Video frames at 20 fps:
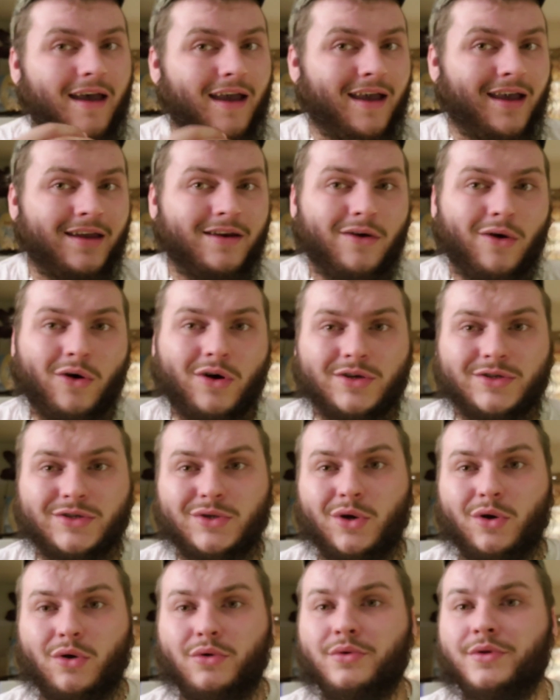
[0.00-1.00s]
and
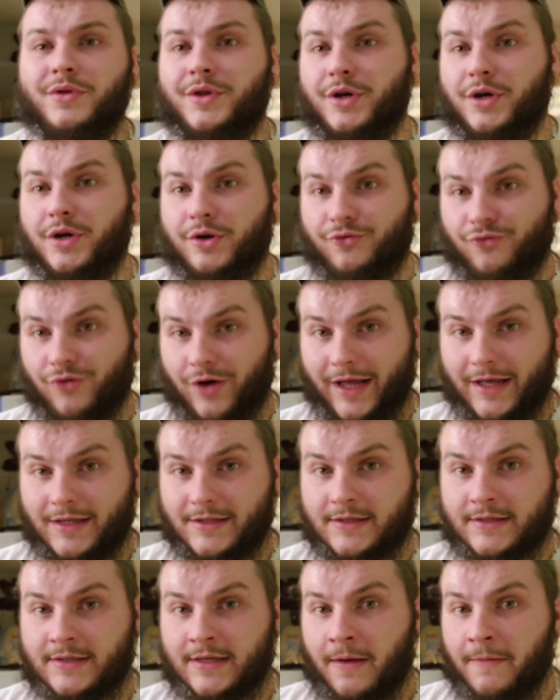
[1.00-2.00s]
also the
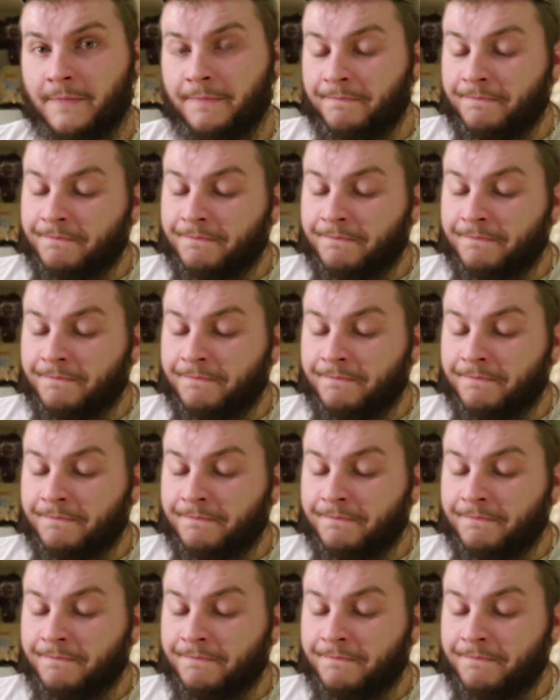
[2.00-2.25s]
grains.